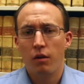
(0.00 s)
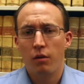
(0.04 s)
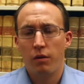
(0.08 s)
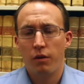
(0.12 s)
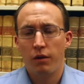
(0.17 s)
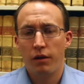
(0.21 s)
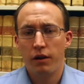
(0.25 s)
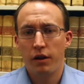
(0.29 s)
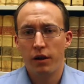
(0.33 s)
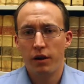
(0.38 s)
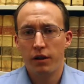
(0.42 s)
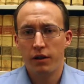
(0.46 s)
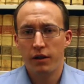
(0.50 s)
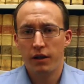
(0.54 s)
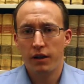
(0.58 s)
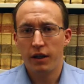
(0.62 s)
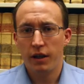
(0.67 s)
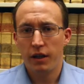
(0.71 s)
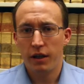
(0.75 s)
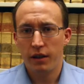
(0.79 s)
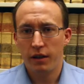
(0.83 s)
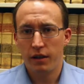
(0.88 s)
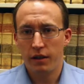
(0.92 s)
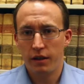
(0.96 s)
With regard to
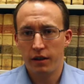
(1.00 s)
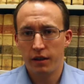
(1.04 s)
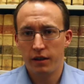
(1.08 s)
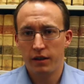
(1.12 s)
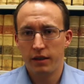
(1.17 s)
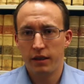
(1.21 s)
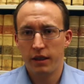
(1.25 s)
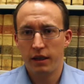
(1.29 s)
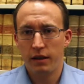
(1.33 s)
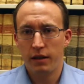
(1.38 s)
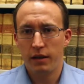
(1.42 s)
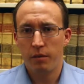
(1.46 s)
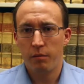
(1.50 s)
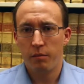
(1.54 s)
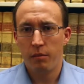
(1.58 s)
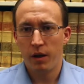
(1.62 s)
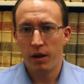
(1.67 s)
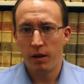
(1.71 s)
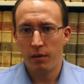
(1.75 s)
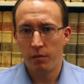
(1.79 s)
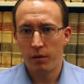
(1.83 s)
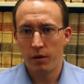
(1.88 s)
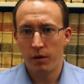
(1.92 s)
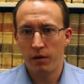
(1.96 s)
getting things down on
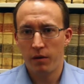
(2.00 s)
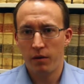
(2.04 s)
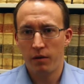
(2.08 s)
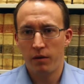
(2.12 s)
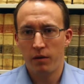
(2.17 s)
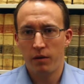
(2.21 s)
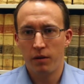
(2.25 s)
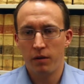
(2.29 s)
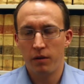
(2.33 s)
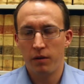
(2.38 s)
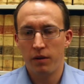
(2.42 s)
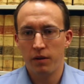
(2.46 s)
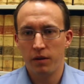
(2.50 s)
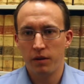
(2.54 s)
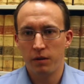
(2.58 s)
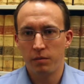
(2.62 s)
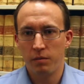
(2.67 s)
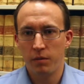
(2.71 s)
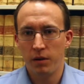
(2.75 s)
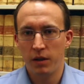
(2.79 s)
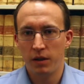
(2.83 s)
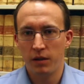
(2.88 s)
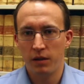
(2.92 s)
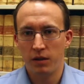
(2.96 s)
paper, this
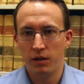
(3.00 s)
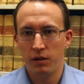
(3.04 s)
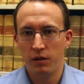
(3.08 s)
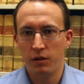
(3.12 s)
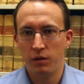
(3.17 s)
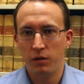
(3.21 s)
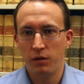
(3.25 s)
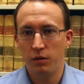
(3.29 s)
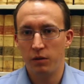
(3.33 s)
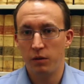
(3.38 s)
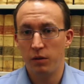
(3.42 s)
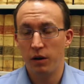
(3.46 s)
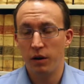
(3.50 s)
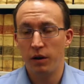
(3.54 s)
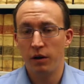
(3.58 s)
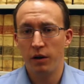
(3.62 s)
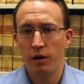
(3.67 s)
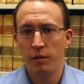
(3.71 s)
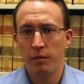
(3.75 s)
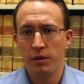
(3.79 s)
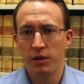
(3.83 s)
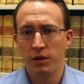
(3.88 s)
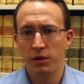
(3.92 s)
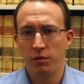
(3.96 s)
speaks to
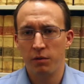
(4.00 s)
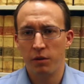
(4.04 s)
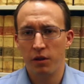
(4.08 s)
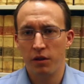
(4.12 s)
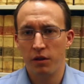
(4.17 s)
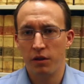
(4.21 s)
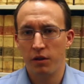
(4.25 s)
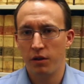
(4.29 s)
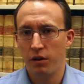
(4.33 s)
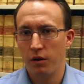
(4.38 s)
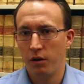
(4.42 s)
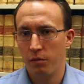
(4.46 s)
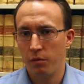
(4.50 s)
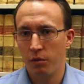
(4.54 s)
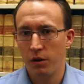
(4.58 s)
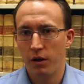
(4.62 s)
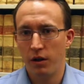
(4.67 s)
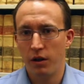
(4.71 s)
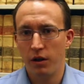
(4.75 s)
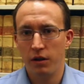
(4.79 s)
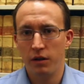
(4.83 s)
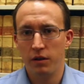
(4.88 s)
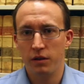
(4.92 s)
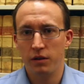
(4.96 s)
agreements with third
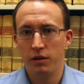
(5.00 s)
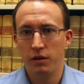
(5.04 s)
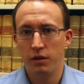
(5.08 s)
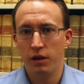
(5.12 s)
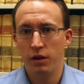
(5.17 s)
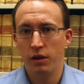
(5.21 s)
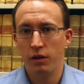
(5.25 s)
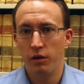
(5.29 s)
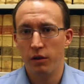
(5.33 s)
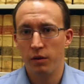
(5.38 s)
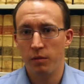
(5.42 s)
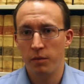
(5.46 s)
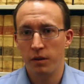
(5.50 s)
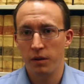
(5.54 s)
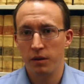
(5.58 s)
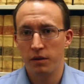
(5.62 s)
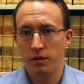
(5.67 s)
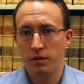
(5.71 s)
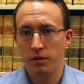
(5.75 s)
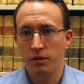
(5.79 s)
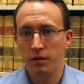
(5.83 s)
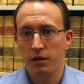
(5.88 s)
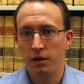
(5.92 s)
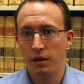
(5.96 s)
parties,
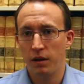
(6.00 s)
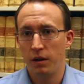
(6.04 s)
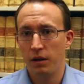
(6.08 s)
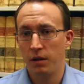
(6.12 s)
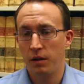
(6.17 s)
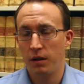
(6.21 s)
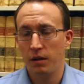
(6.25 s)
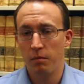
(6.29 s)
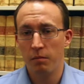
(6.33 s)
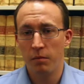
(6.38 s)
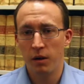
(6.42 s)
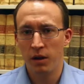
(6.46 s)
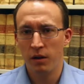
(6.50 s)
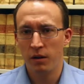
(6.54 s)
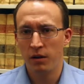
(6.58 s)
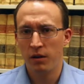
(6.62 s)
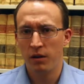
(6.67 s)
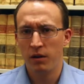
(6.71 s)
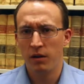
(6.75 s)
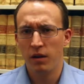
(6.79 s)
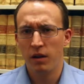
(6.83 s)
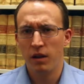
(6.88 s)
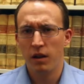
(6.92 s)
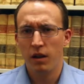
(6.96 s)
agreements
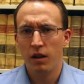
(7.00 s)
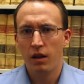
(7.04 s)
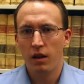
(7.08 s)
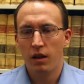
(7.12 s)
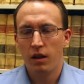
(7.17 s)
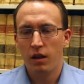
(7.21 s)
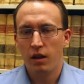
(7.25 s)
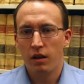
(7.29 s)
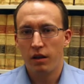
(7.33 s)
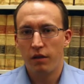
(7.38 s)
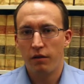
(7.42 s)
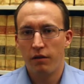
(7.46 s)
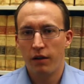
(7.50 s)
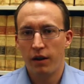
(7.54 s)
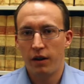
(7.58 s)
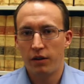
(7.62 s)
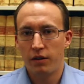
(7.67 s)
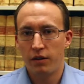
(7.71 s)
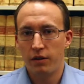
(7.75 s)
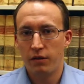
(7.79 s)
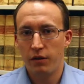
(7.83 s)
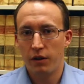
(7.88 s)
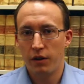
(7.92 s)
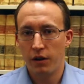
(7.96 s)
among the
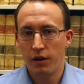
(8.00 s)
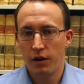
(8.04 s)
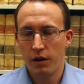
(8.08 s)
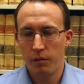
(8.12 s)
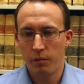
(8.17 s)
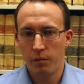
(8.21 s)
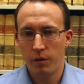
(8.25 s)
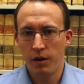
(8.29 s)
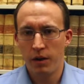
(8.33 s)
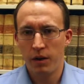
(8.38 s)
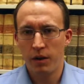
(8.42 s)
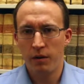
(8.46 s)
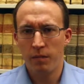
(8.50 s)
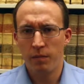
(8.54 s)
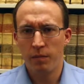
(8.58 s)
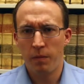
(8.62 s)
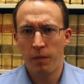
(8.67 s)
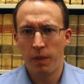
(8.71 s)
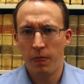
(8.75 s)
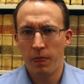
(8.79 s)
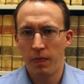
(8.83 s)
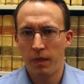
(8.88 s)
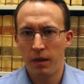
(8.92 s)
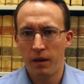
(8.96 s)
founders of your company,
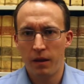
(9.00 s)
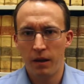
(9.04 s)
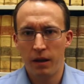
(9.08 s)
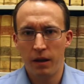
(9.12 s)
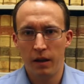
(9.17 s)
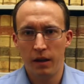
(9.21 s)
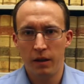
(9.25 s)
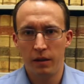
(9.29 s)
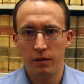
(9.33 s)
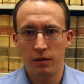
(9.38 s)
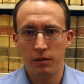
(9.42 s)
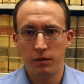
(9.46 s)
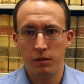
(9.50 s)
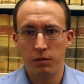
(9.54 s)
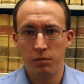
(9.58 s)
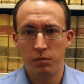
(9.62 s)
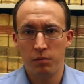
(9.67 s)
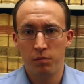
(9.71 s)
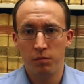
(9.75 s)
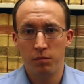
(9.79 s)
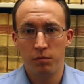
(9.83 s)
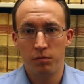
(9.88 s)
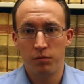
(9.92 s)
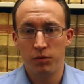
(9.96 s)
and
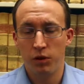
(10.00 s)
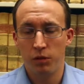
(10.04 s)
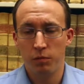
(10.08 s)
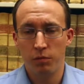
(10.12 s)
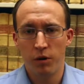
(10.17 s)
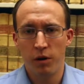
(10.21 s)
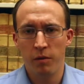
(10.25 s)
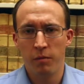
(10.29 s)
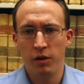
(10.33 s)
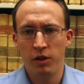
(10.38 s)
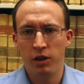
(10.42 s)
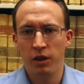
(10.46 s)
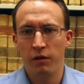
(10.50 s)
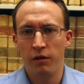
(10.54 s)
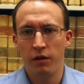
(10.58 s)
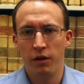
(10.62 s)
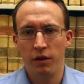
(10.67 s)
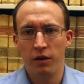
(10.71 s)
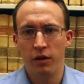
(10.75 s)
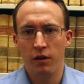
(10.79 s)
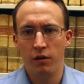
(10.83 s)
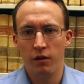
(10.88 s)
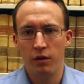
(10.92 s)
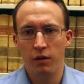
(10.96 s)
just pretty much
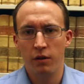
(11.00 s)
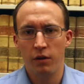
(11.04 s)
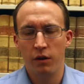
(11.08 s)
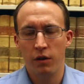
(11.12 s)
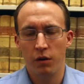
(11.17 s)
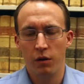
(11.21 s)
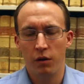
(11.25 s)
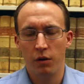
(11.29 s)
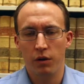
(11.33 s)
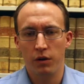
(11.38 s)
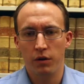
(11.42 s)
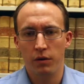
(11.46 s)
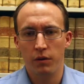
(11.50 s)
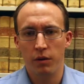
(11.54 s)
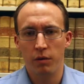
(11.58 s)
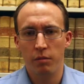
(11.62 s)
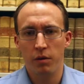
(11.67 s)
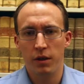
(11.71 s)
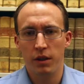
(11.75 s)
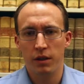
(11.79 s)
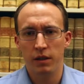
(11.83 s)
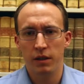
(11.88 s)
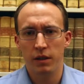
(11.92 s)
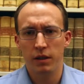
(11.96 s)
everything you do in the course of your
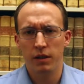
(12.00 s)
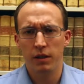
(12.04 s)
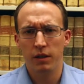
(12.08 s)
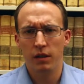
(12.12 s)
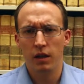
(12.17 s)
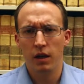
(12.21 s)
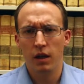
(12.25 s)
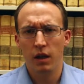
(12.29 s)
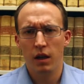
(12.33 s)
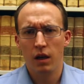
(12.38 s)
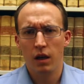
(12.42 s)
business.